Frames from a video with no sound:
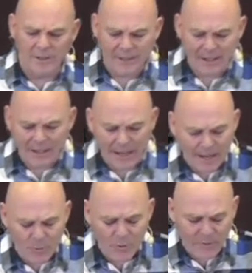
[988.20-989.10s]
is
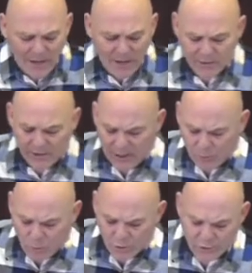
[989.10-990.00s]
he within us, he's
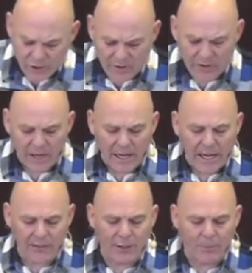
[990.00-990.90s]
watching over.
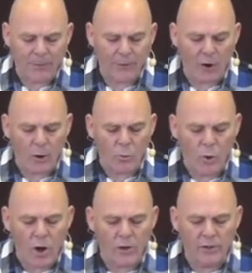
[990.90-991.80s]
He says, before a
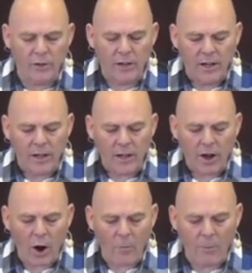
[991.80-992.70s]
word is
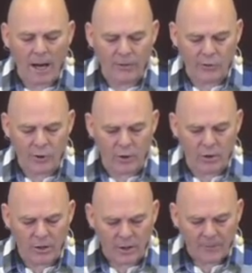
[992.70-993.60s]
on my
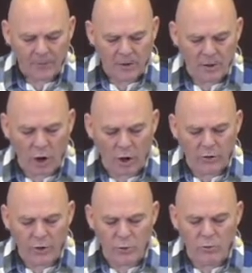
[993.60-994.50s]
tongue,
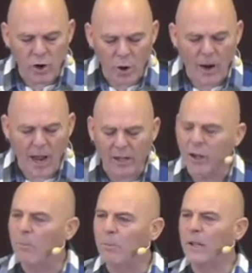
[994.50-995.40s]
Lord, you know it and
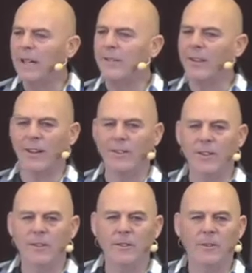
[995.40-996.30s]
complete it.
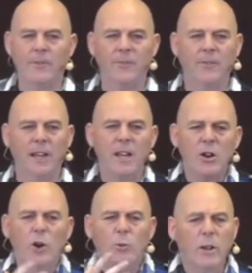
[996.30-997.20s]
He
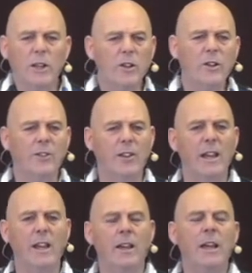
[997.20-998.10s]
knows what you're going to
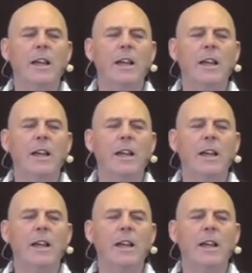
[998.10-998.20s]
say.